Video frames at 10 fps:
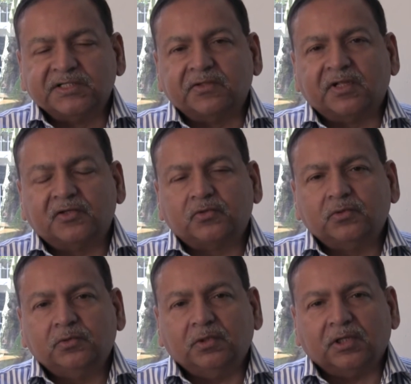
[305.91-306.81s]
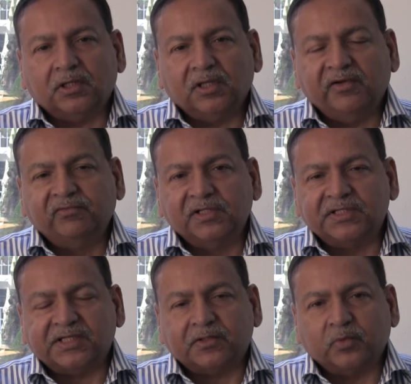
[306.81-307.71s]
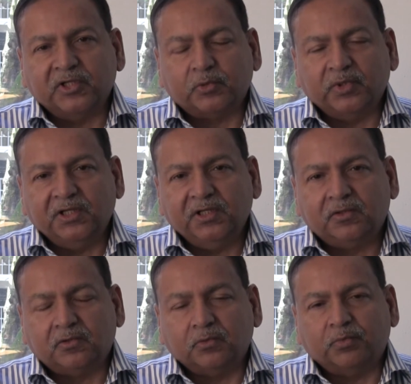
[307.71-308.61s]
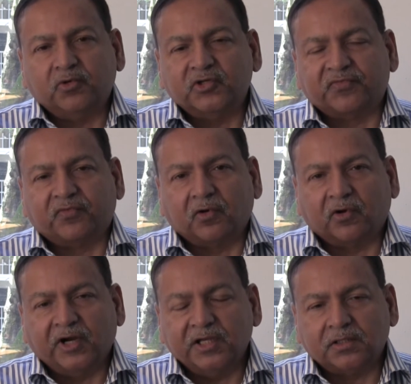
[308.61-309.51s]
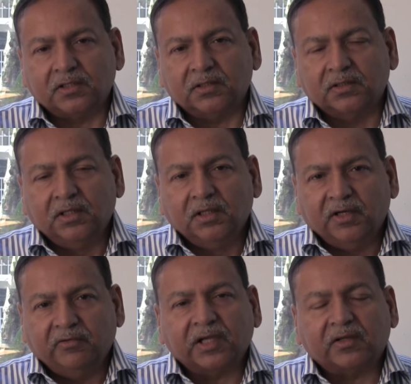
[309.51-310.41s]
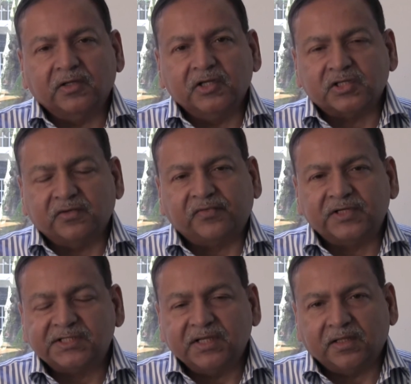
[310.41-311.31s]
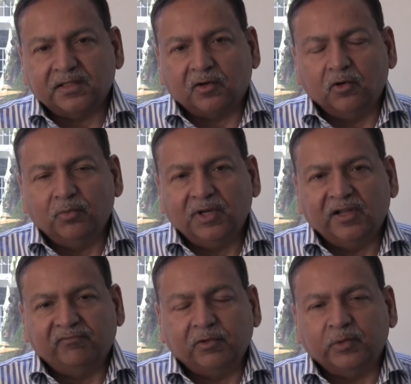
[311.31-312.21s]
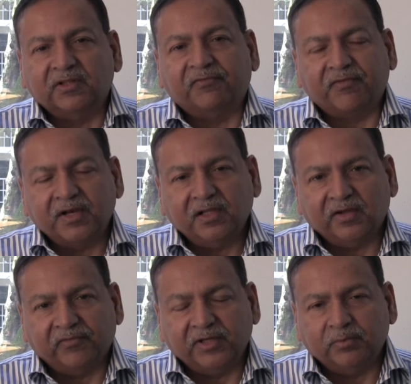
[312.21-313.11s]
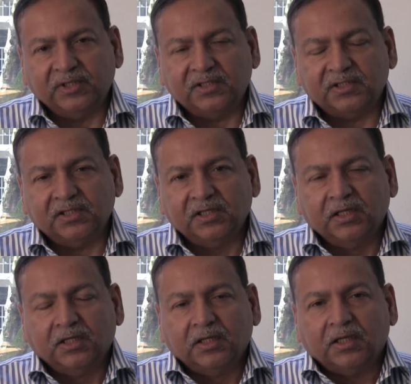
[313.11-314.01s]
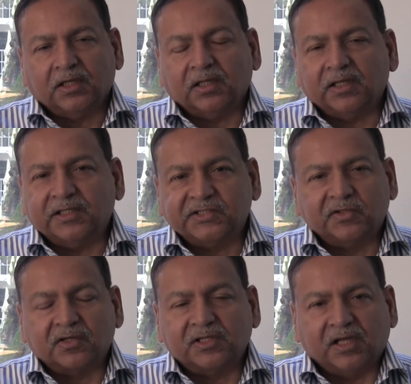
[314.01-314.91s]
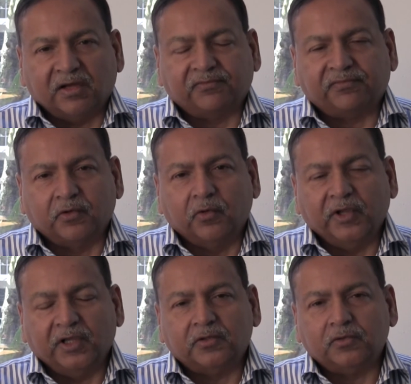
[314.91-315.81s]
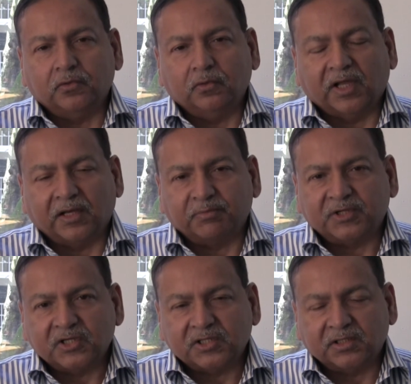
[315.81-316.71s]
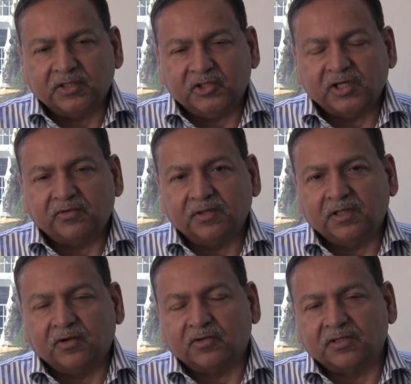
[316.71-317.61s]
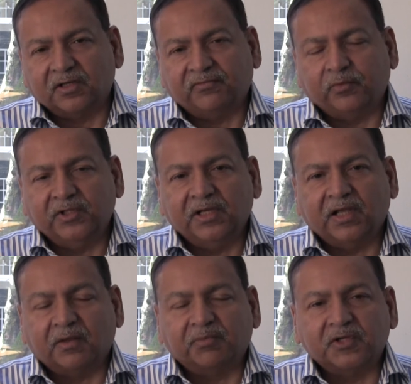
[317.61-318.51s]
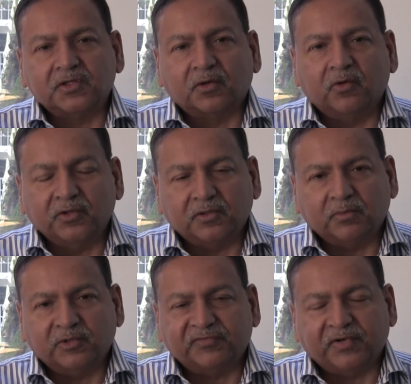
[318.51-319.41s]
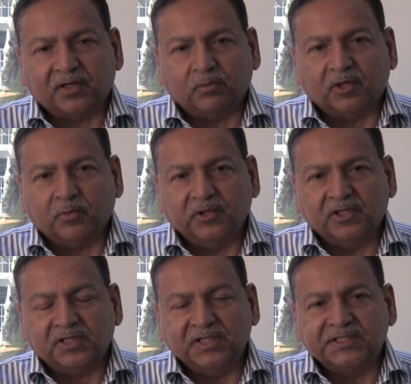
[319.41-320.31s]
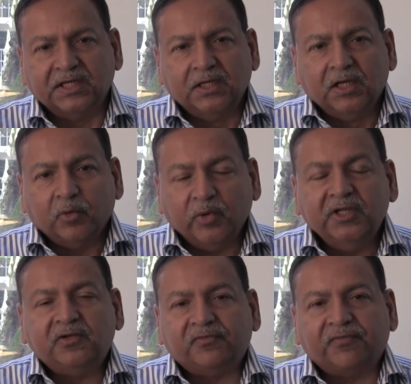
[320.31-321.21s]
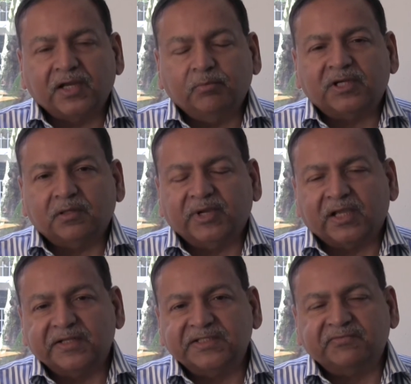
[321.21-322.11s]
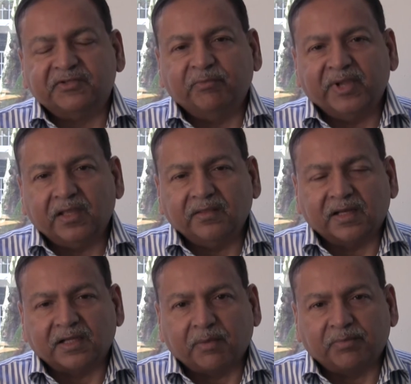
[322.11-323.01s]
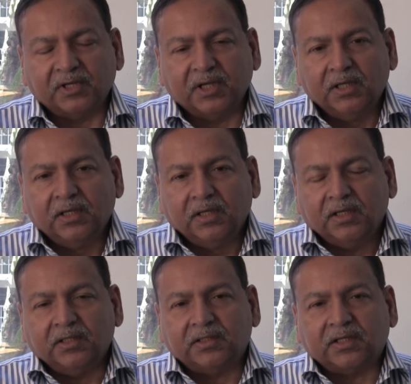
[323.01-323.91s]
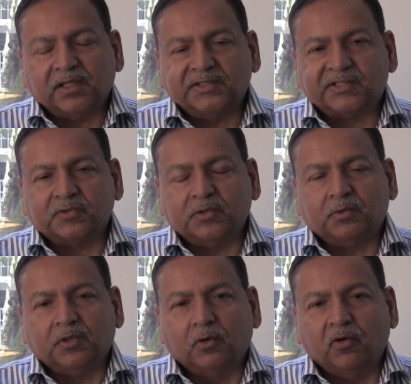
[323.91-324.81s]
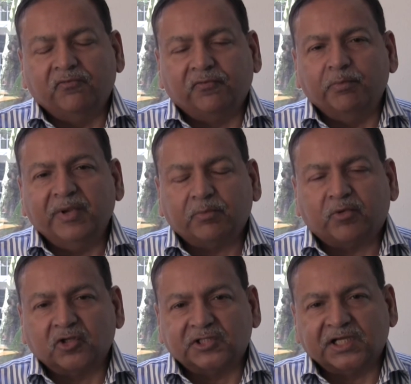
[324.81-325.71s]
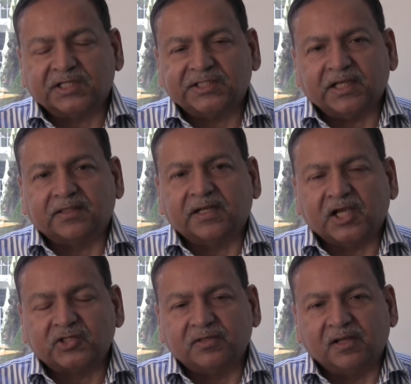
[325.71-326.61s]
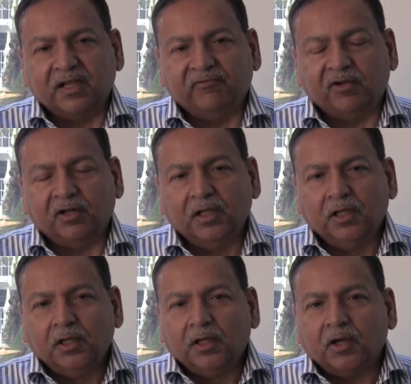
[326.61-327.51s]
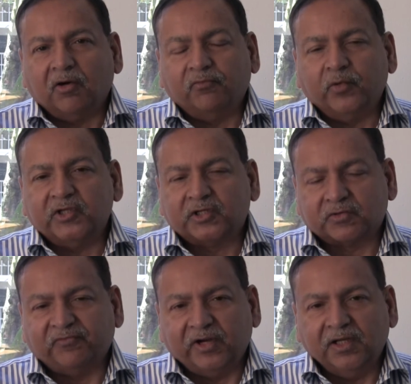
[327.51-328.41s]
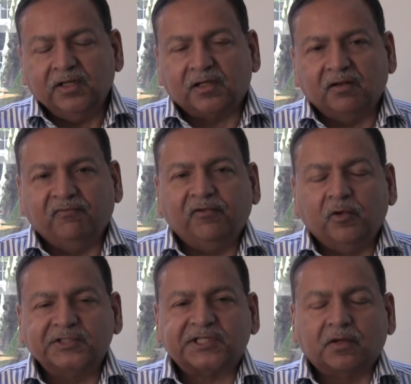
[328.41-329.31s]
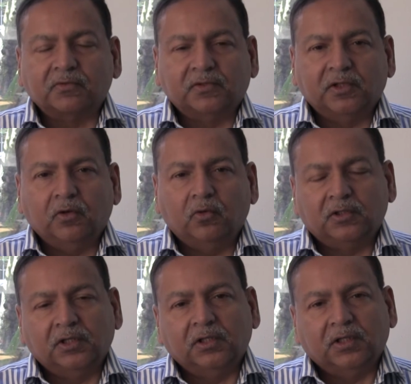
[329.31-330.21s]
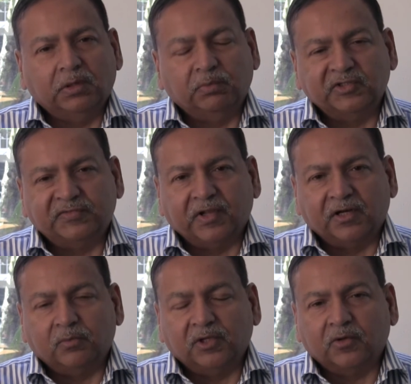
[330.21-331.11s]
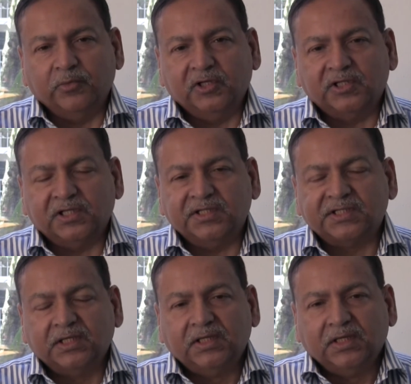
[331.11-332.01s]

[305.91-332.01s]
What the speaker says: So there are two levels at which we need to push for greater recognition. Firstly, at the global level with the funding availability, it's not enough going to adaptation in general and not enough within adaptation going to the most vulnerable communities. We need to find better mechanisms of making that happen. It tends to go for big projects at the national level, of which very little flows down to the local most vulnerable communities.